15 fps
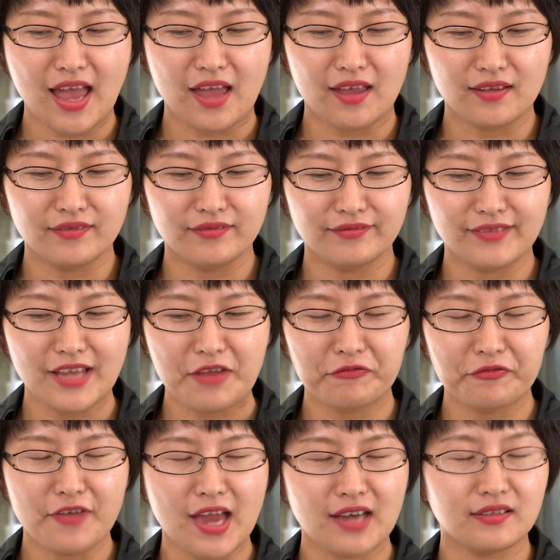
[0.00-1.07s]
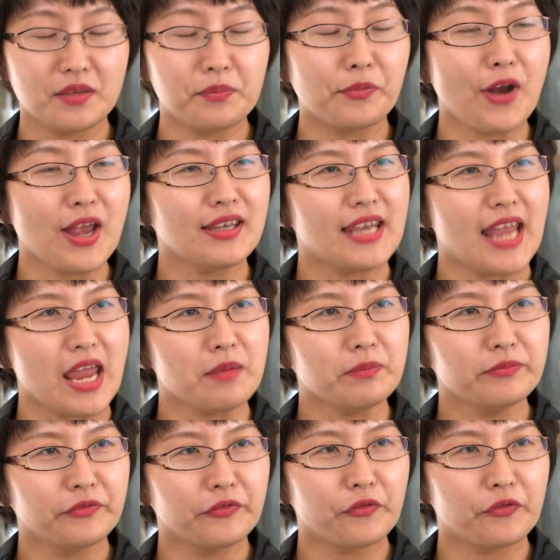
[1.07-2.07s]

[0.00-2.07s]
uh, um, in fact, the brand name